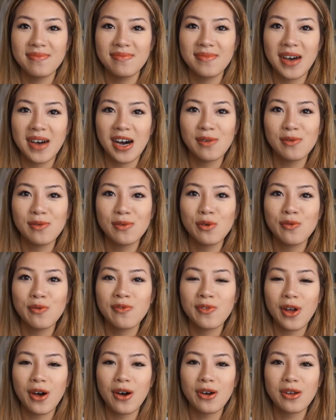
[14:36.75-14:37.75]
I will
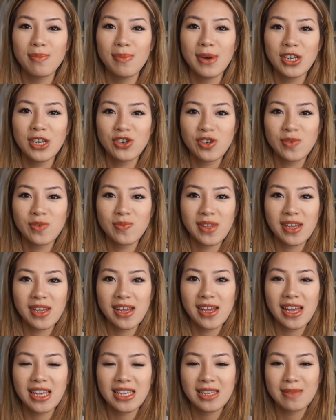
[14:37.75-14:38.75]
vlog my trip
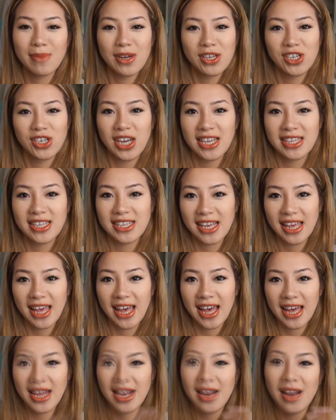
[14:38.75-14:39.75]
there as much as I
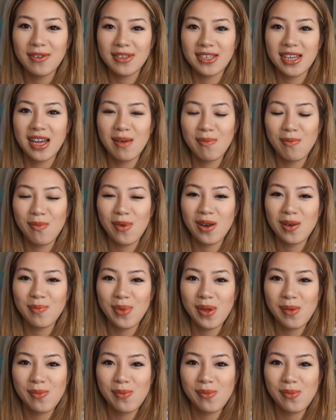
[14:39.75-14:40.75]
can. Every time when
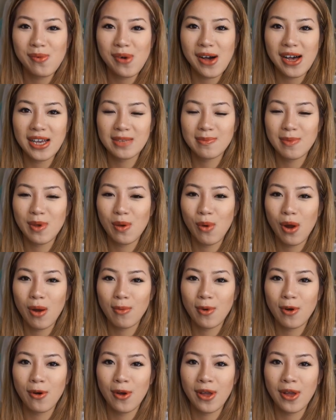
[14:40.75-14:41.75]
people ask me where
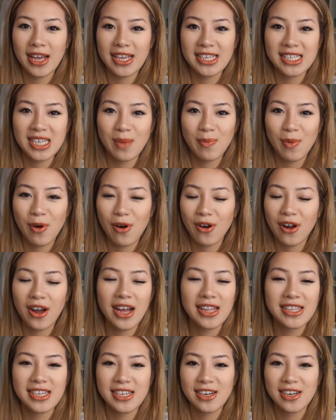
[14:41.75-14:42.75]
I'm going, I say
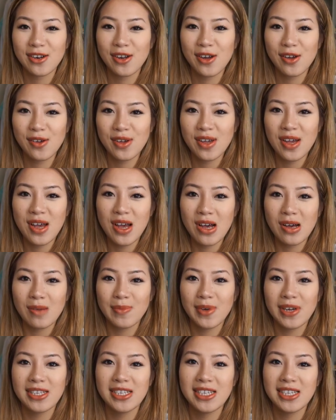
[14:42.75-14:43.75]
Boracay, they don't know.
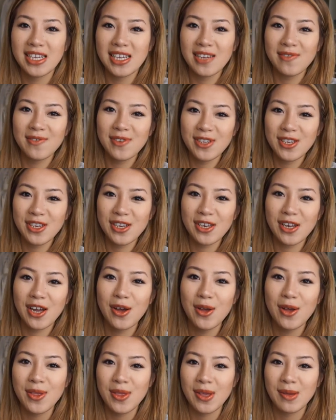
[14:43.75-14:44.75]
But if you do
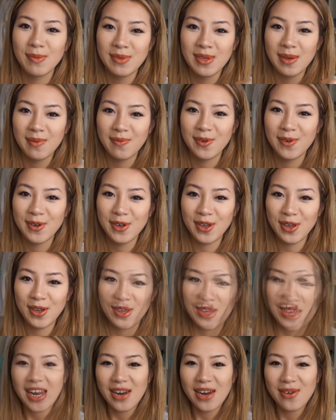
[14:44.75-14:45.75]
know, thumbs up for you.
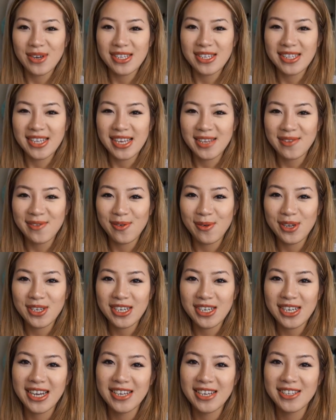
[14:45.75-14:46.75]
Anyways, thanks for
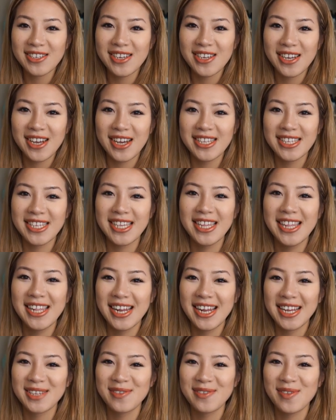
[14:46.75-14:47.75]
watching. I'll see you guys in
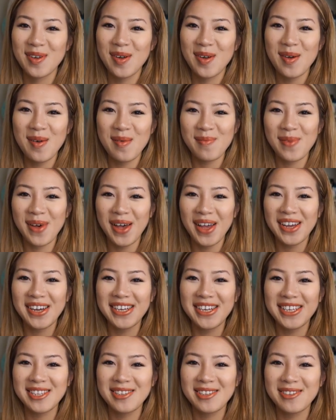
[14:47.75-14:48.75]
the next one. Bye
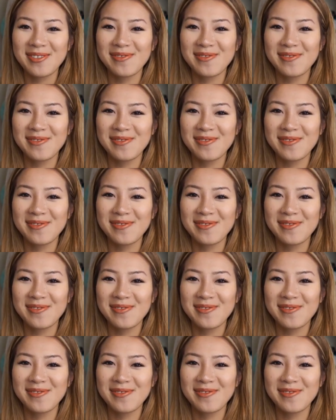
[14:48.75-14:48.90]
guys.